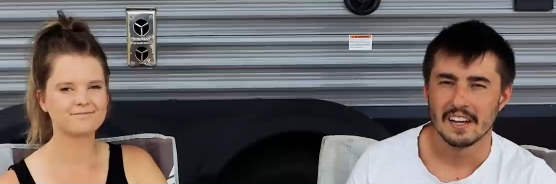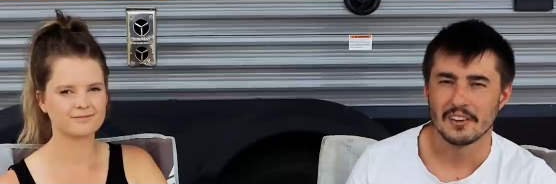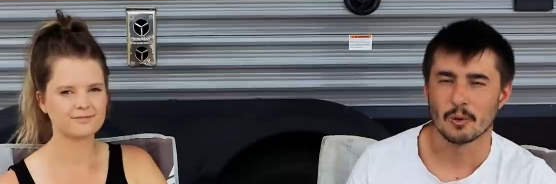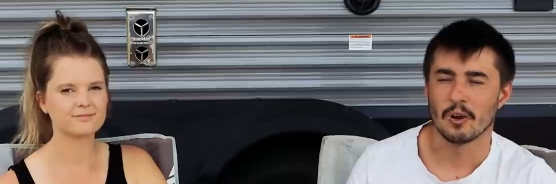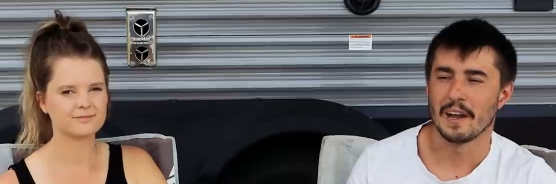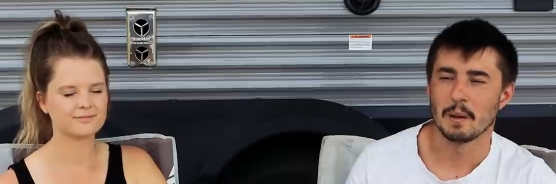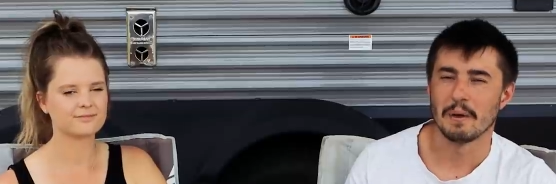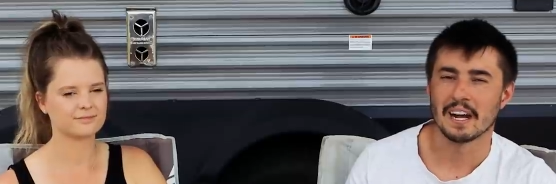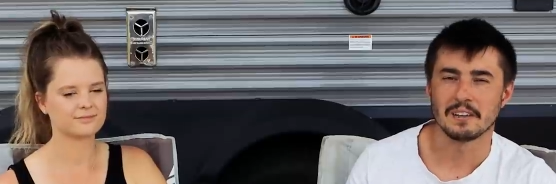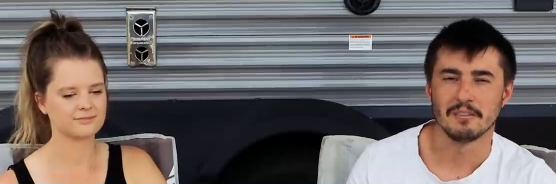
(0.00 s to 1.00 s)
Speaker 1: as a
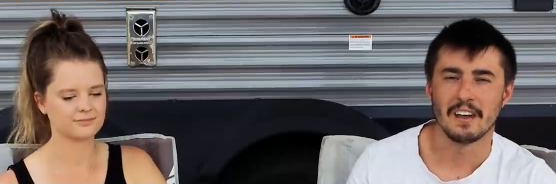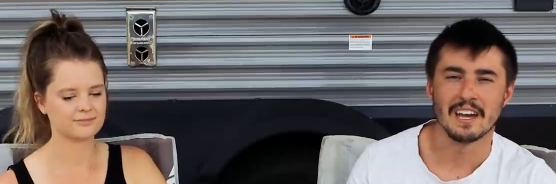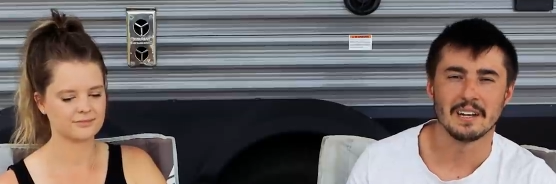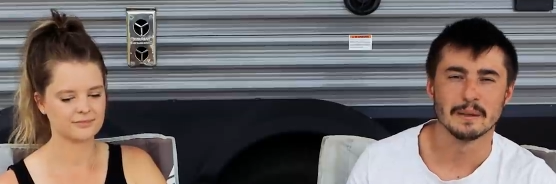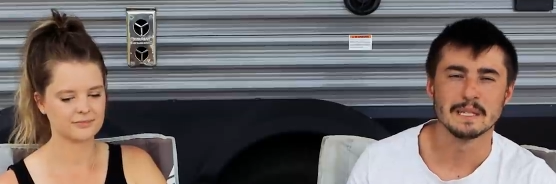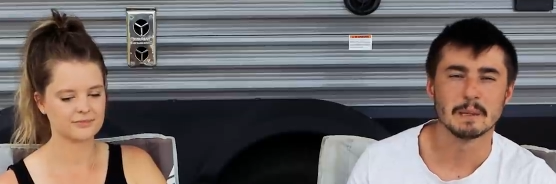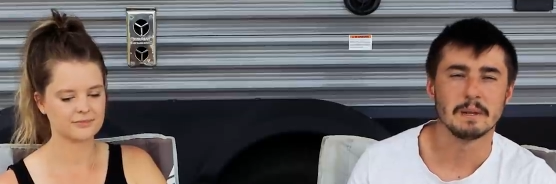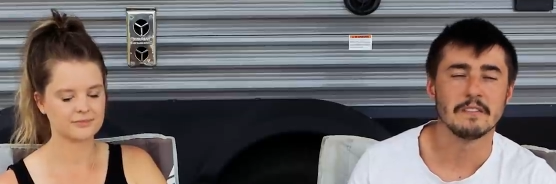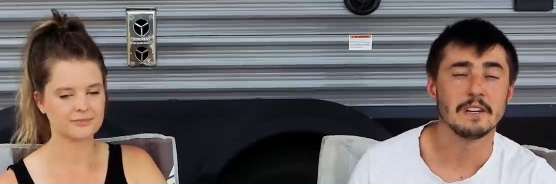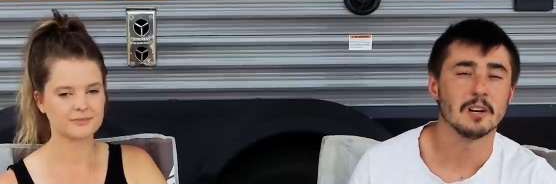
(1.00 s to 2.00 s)
random act of
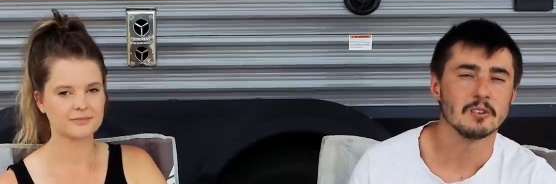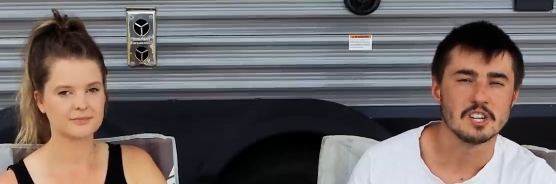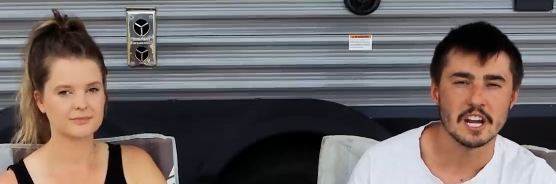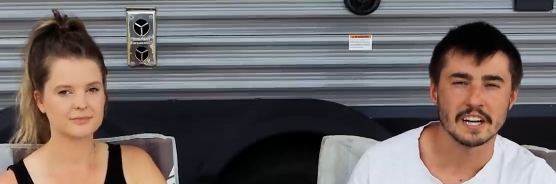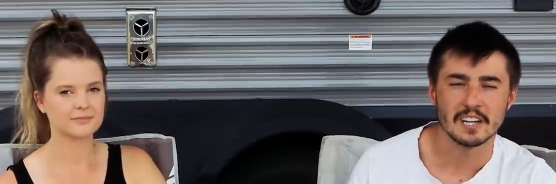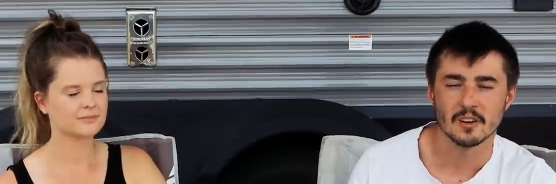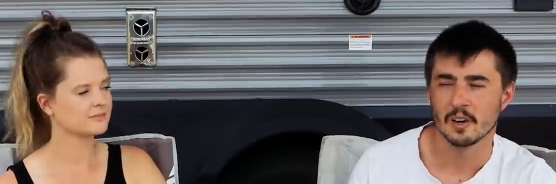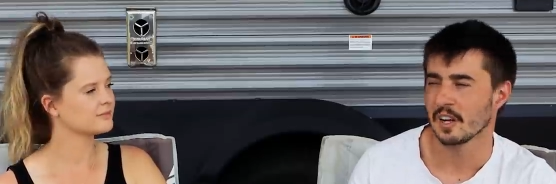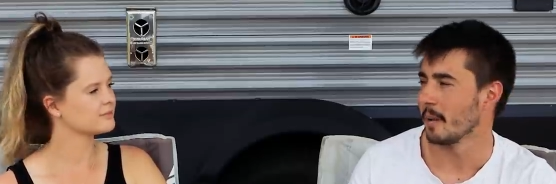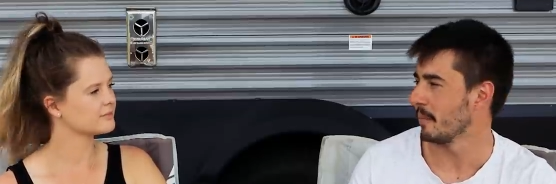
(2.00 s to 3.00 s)
vandalism. And if you don't check your
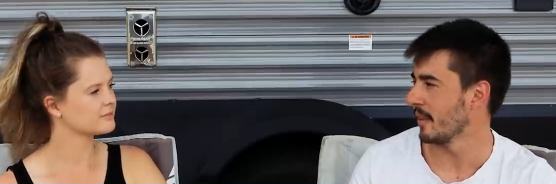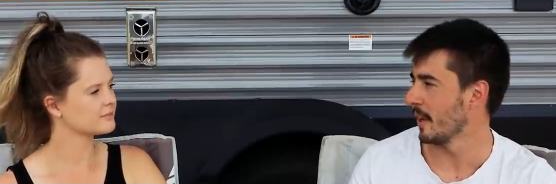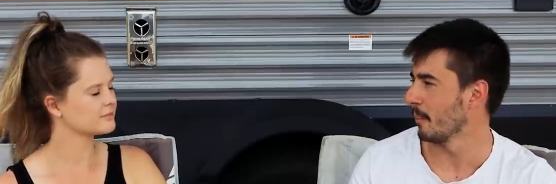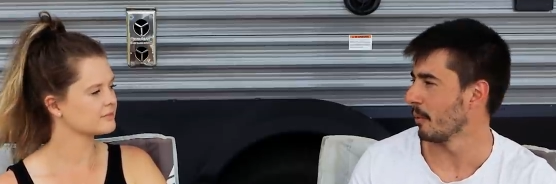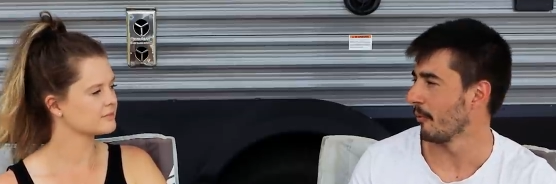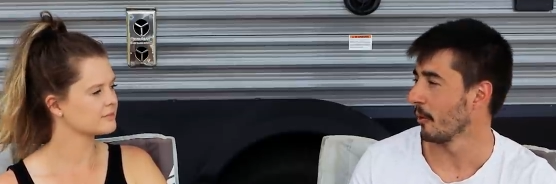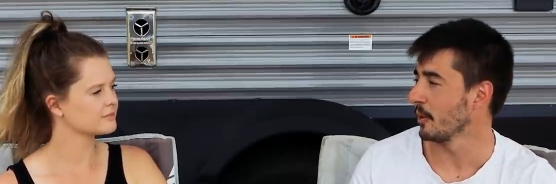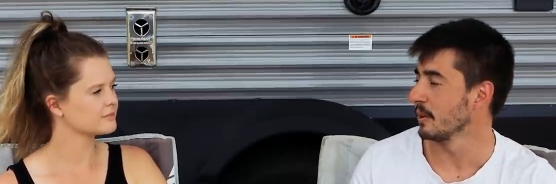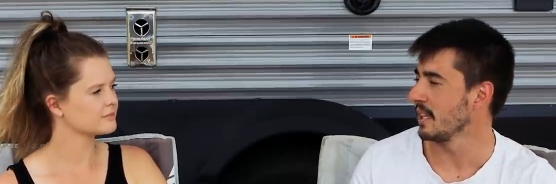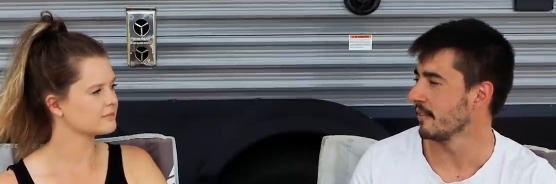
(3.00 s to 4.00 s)
hookup setup before
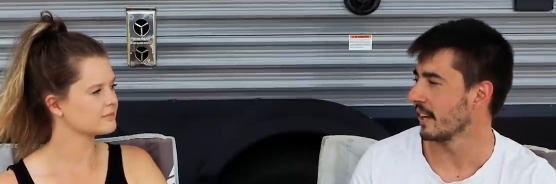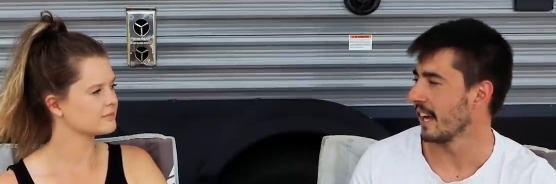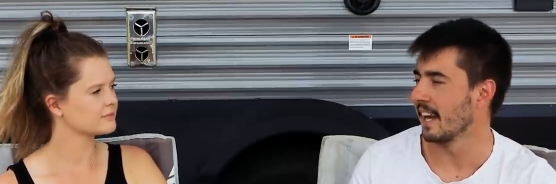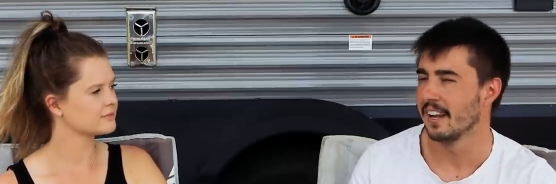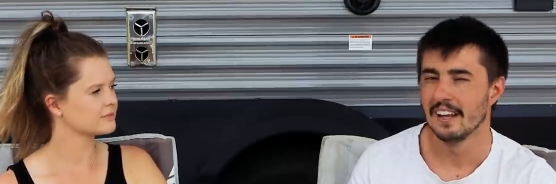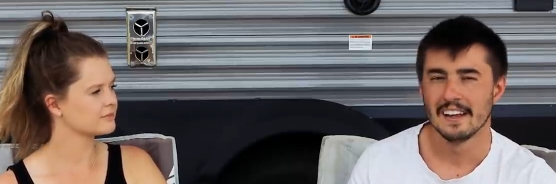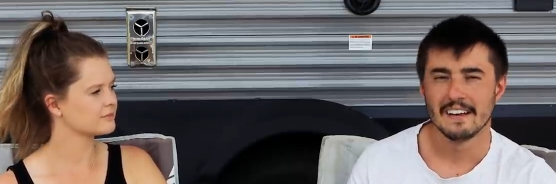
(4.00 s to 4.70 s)
you leave again,